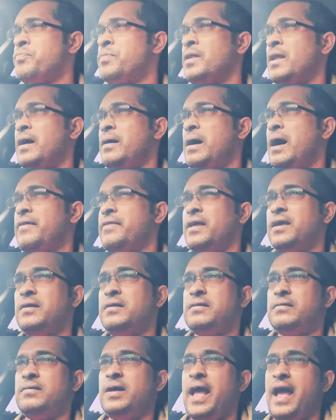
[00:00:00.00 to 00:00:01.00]
I think
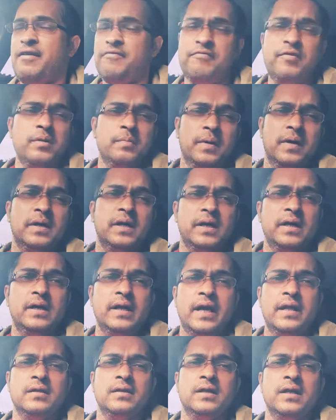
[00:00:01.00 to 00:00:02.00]
everybody
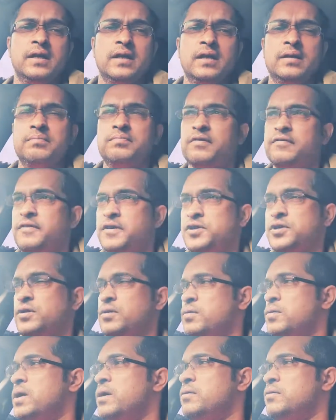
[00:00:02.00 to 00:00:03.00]
in the professional
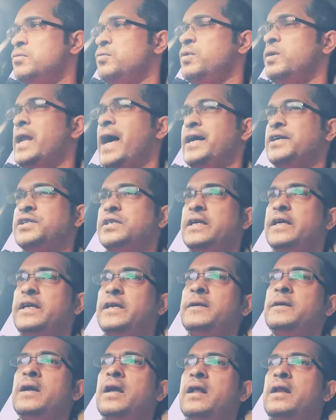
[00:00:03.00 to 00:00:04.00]
world will actually
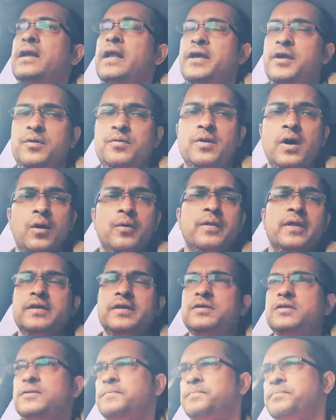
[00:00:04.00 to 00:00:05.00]
let you know
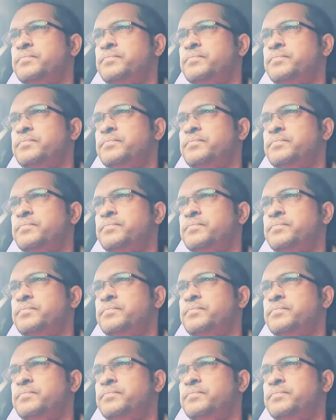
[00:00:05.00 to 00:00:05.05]
this.